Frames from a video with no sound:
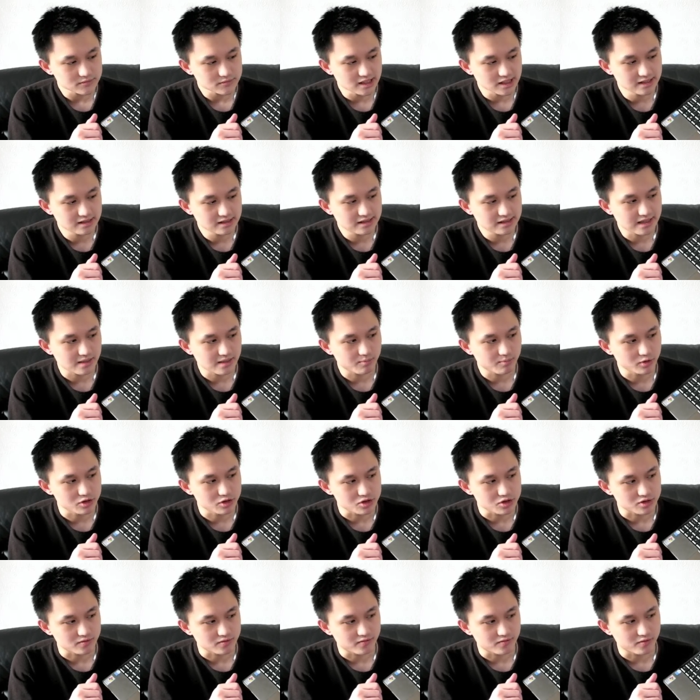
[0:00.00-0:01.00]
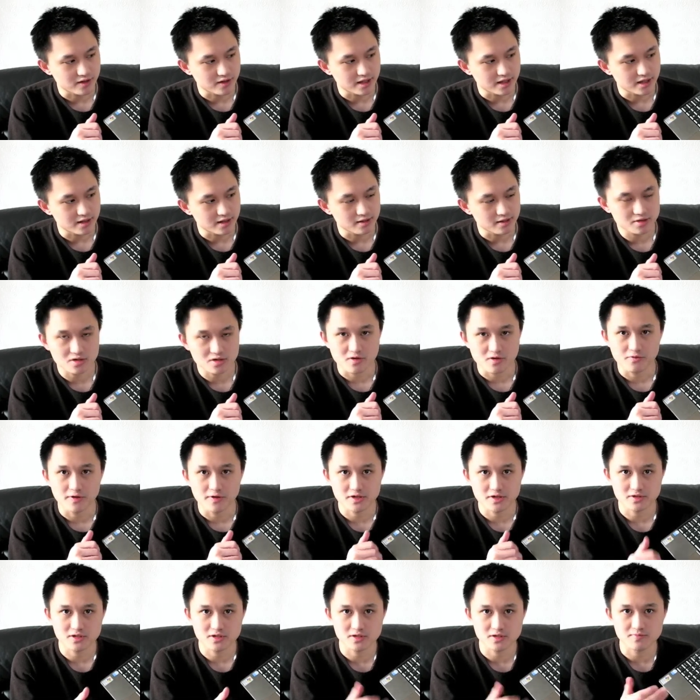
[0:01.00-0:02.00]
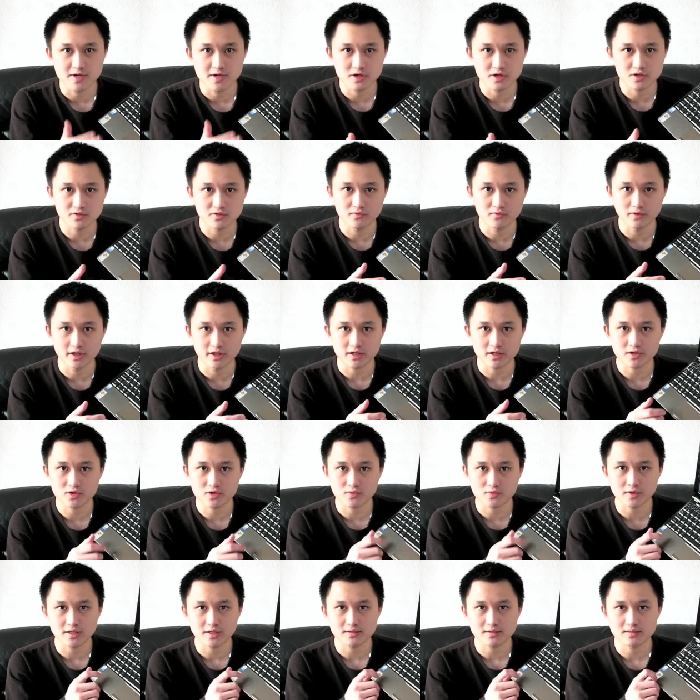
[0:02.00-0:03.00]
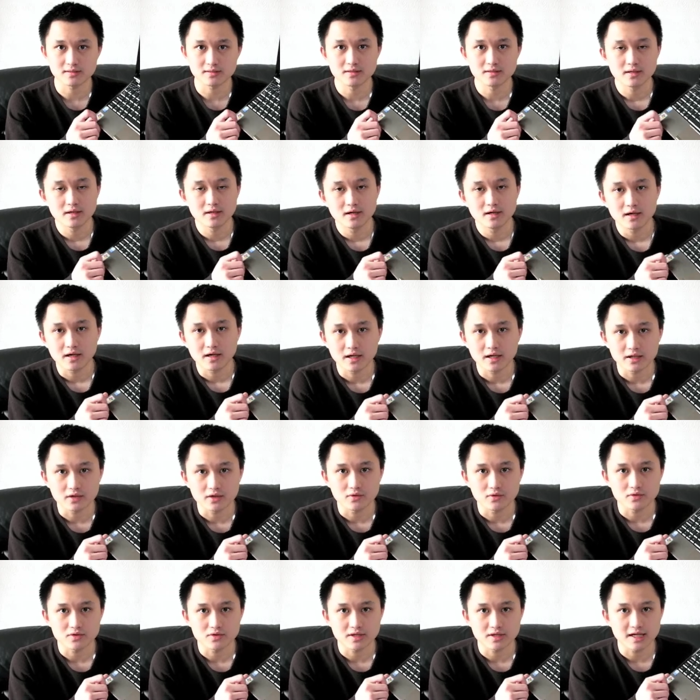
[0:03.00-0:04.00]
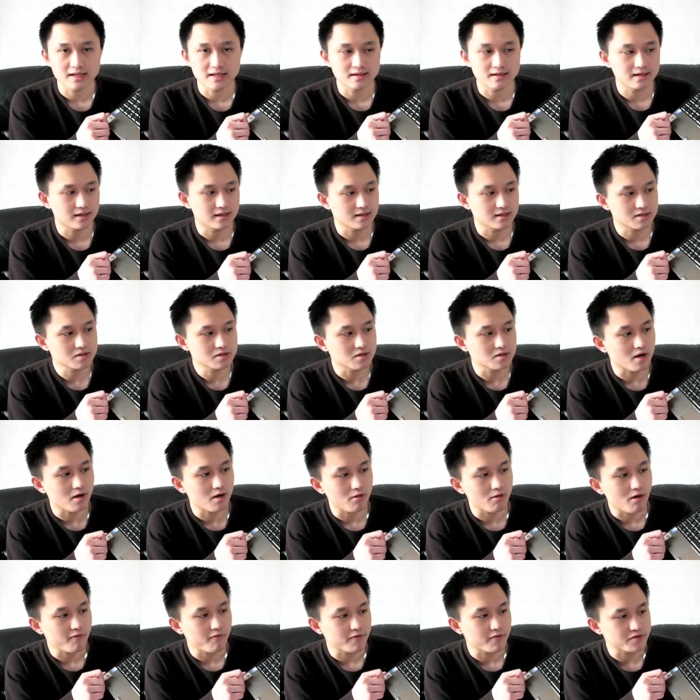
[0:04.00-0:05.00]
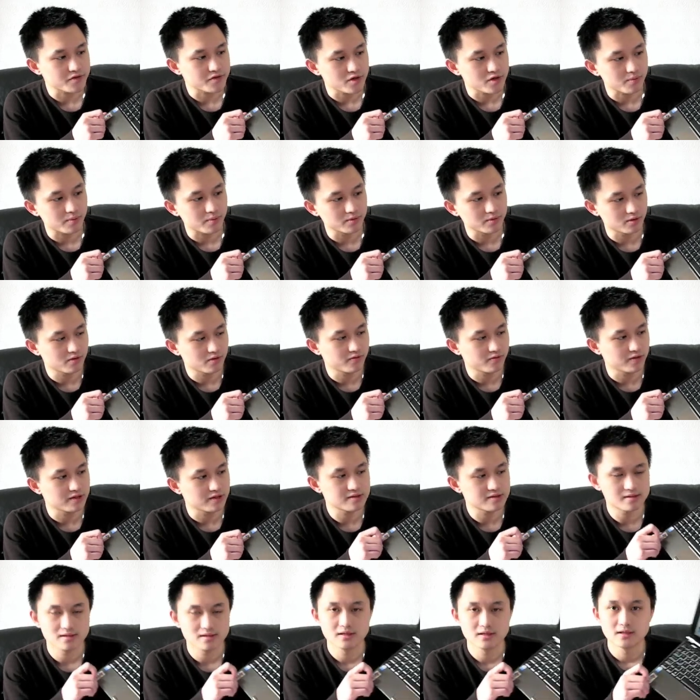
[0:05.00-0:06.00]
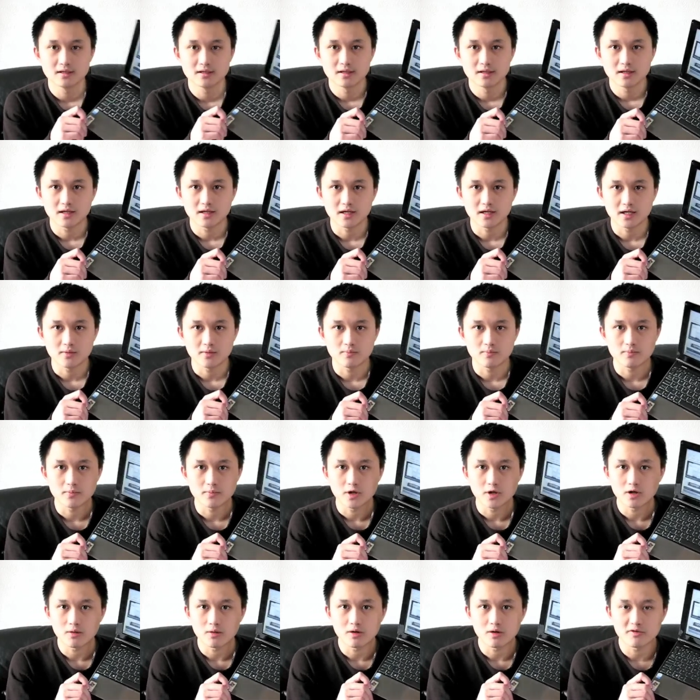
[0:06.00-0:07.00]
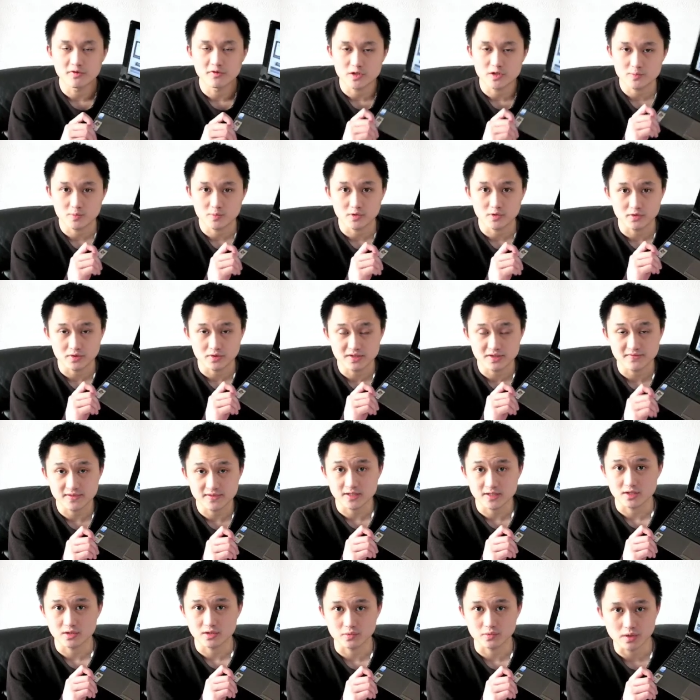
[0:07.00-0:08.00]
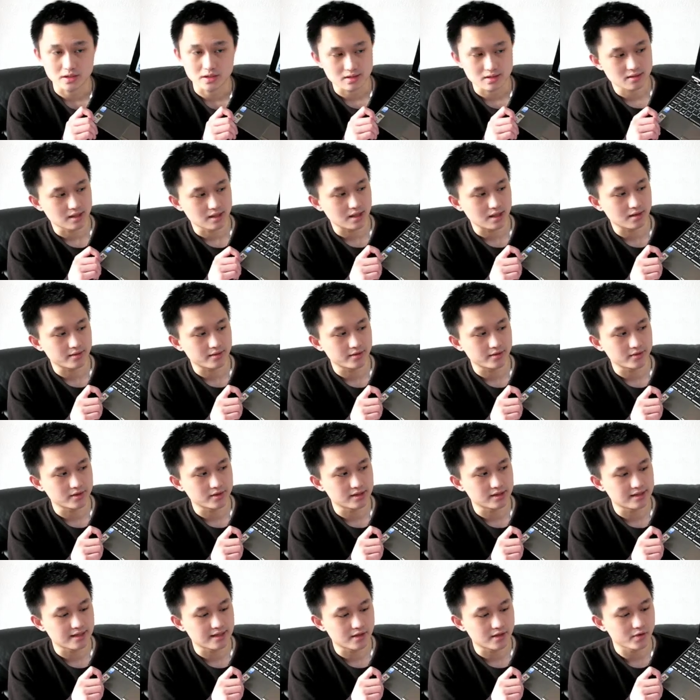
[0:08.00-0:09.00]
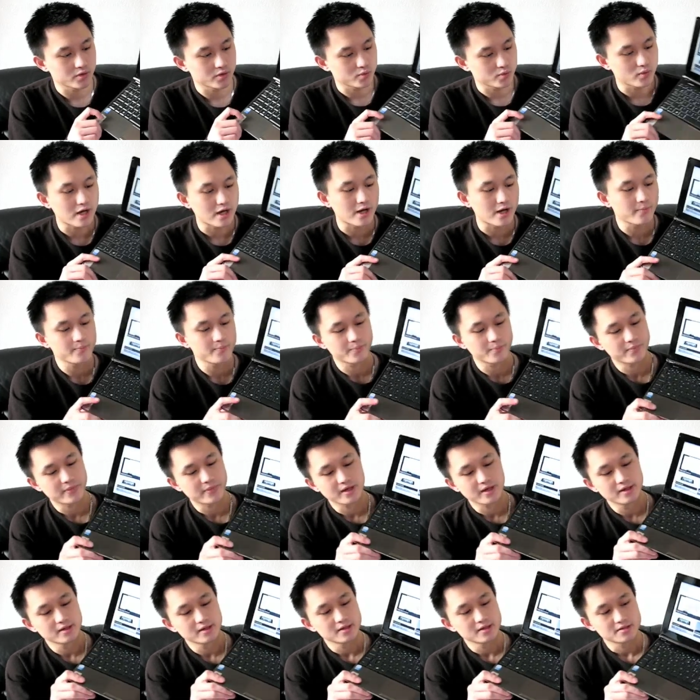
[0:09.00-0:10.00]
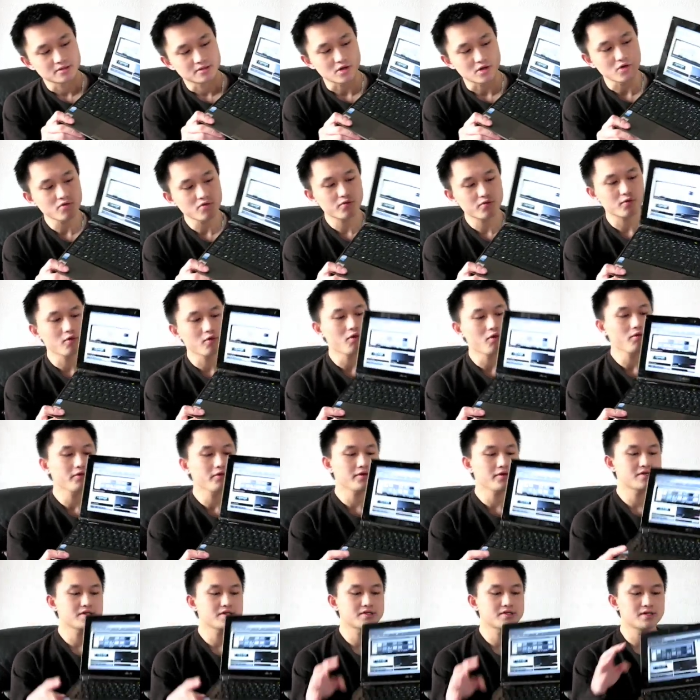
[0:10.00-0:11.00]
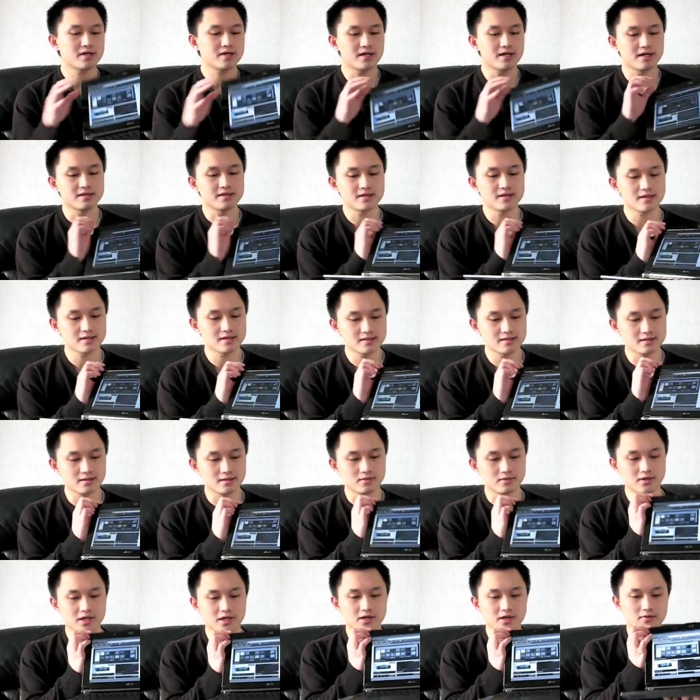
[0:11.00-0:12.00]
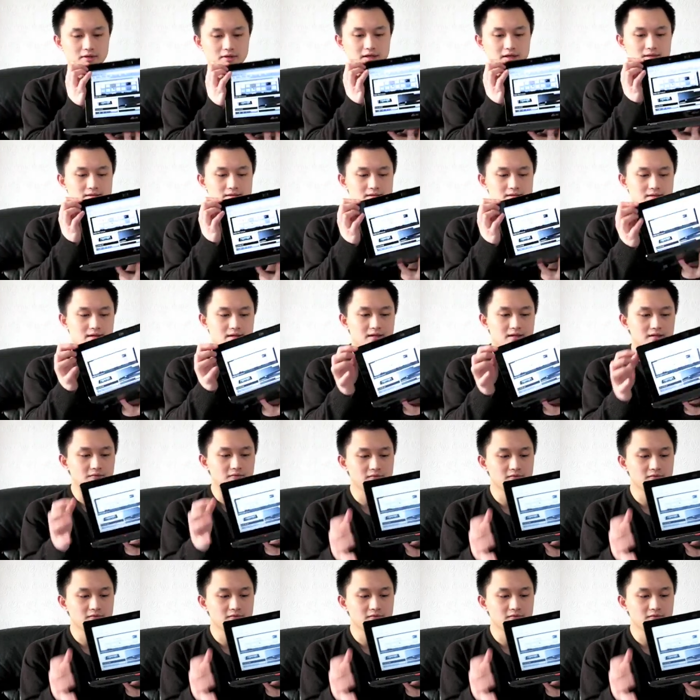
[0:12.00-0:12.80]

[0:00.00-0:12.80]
And you get a bunch of software such as Microsoft Work Suite, and you also get the Star Office, Open Office, Office Productivity Suite included there as well. So overall, this is a nice little unit. I've